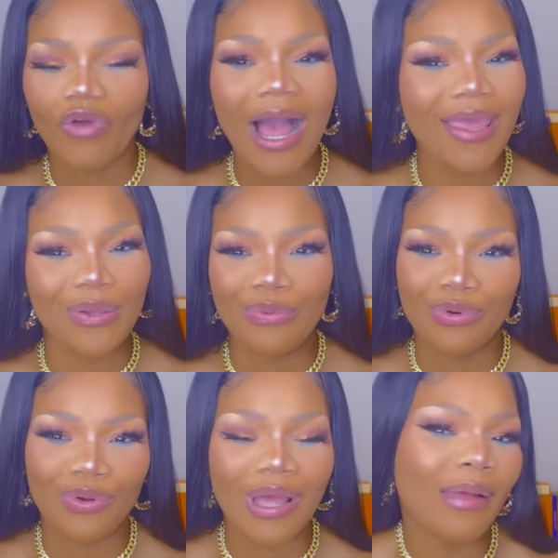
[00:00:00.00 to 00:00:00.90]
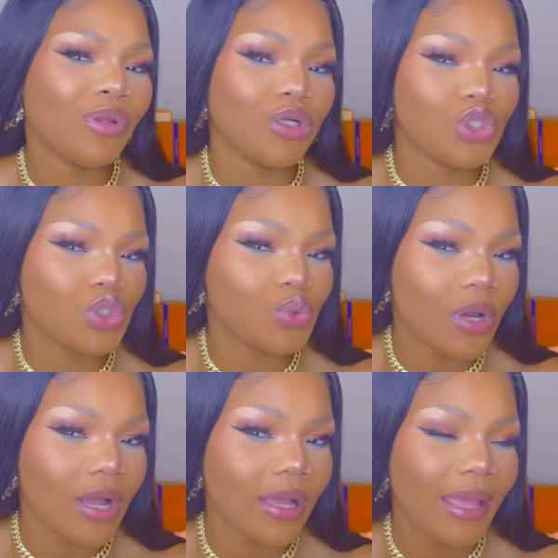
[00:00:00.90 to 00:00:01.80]
I don't know. I'm not
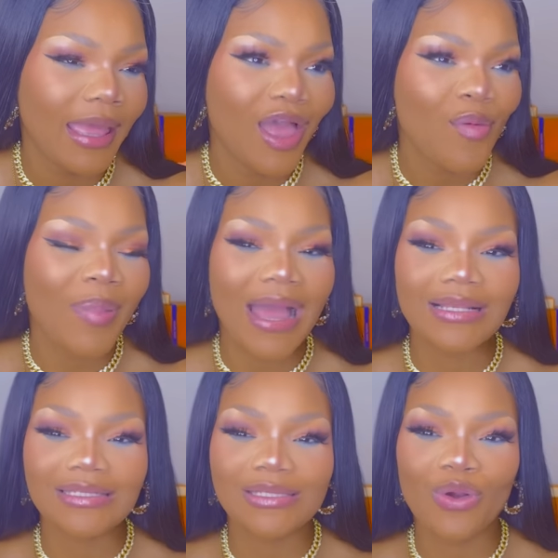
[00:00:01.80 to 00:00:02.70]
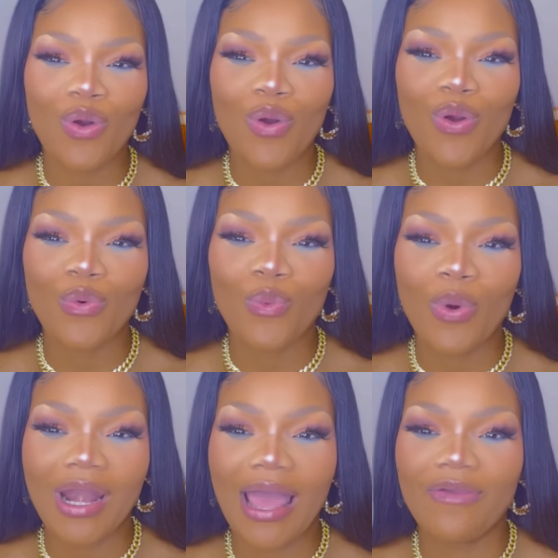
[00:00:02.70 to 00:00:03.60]
sure. But
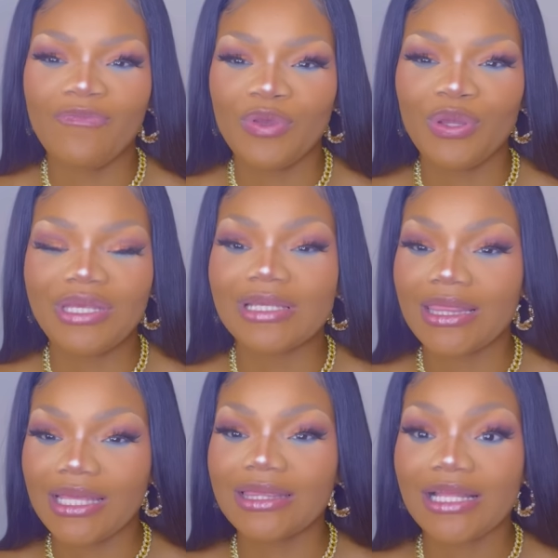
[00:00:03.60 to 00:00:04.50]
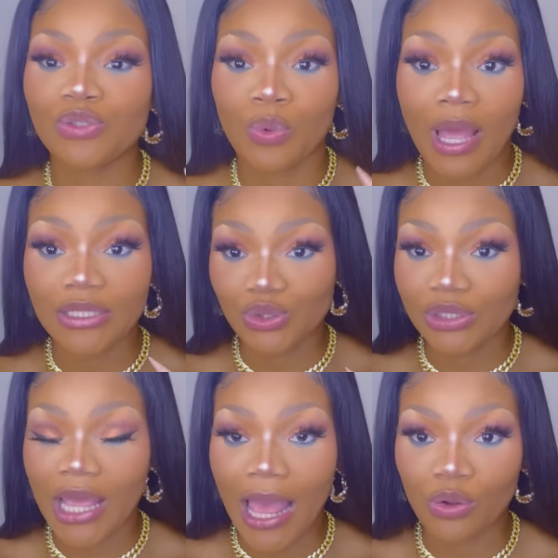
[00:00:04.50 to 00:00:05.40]
what I feel is, I think that's why
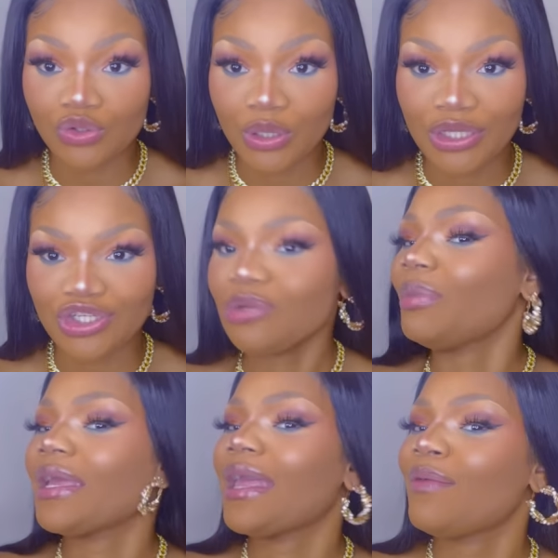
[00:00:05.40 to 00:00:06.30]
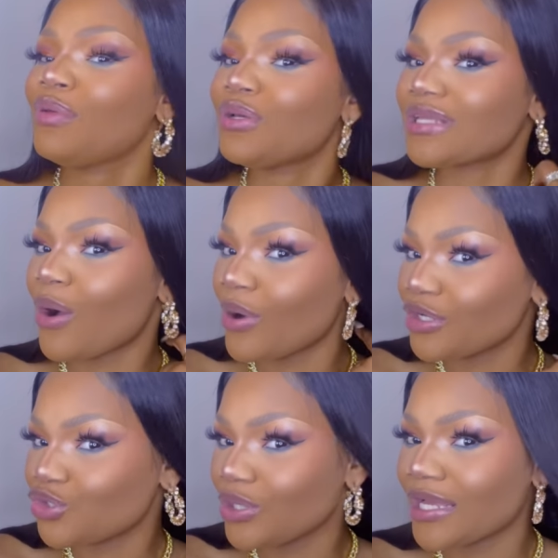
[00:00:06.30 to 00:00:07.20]
today I also have jet black hair, because I
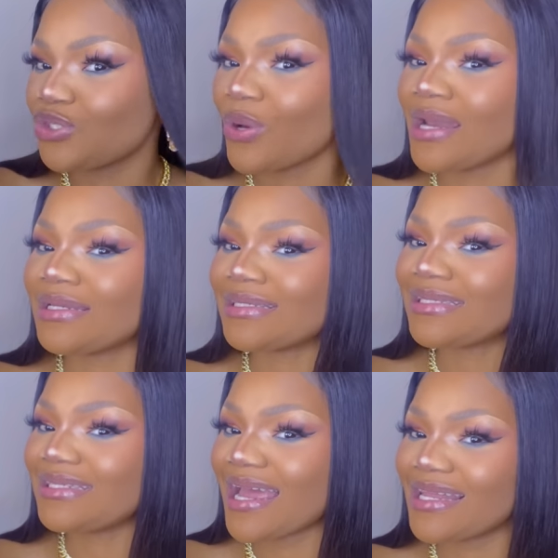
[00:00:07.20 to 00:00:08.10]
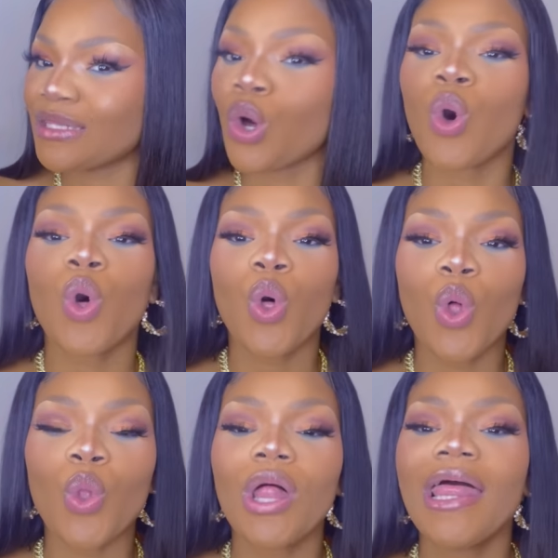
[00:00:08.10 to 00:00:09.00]
wanted you guys to understand the
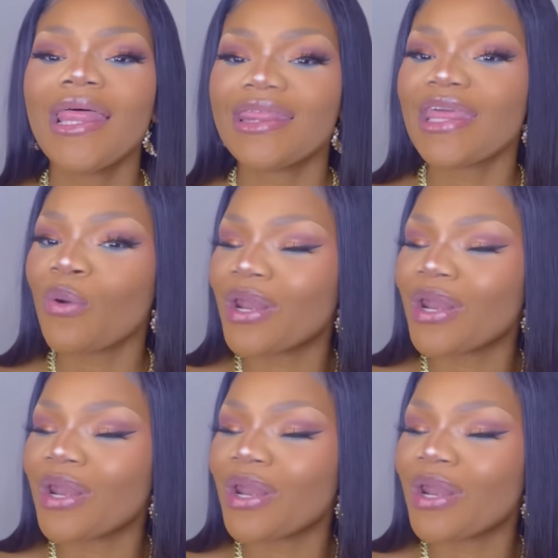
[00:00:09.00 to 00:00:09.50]
whole thing.